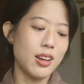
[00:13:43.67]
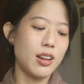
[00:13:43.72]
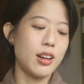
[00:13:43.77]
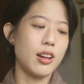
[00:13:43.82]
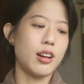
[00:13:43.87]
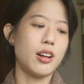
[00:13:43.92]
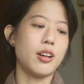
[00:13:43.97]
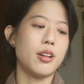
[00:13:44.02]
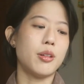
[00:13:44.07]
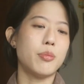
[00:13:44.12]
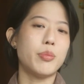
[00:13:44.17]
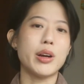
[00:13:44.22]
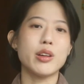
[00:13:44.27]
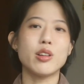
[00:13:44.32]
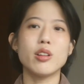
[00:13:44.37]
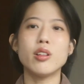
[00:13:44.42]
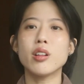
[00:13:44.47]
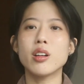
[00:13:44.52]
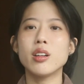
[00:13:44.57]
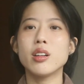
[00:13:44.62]
but
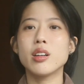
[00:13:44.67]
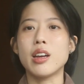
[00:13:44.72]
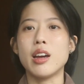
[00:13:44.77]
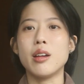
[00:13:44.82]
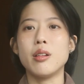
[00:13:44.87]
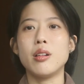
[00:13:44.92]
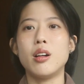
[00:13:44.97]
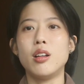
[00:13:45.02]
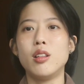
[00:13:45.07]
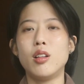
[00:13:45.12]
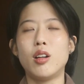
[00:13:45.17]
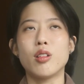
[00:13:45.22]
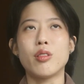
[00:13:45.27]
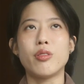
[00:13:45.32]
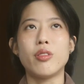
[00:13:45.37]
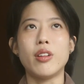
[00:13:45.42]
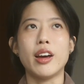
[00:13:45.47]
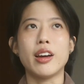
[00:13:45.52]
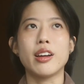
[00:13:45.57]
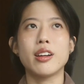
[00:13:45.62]
you're not gonna get a lot of
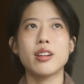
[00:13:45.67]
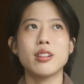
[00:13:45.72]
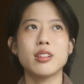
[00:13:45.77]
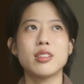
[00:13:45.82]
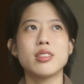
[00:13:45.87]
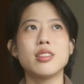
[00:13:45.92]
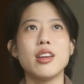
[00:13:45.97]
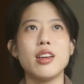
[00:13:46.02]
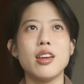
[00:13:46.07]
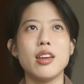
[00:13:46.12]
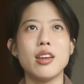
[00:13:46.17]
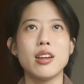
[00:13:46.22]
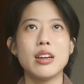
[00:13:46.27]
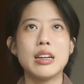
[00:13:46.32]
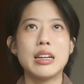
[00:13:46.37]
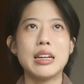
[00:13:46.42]
like, say,